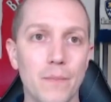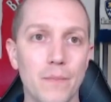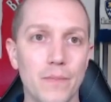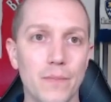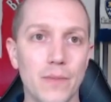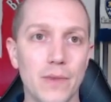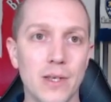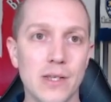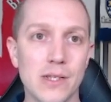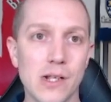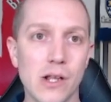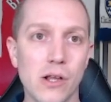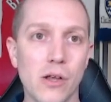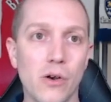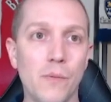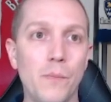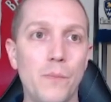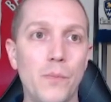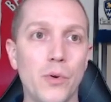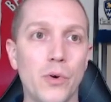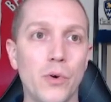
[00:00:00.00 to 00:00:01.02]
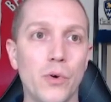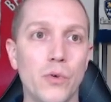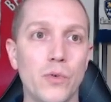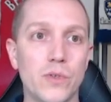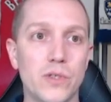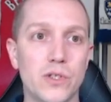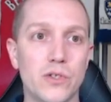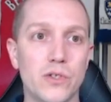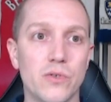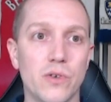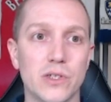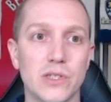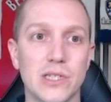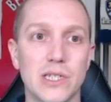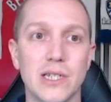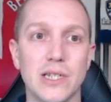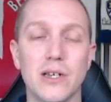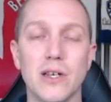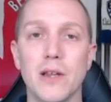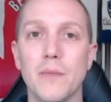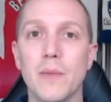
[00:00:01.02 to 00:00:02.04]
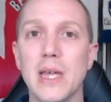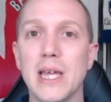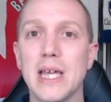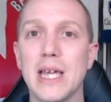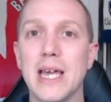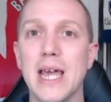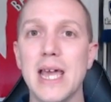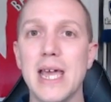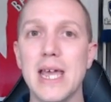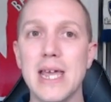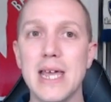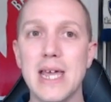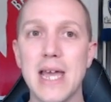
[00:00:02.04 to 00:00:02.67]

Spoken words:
His long balls, crossing, going to be key,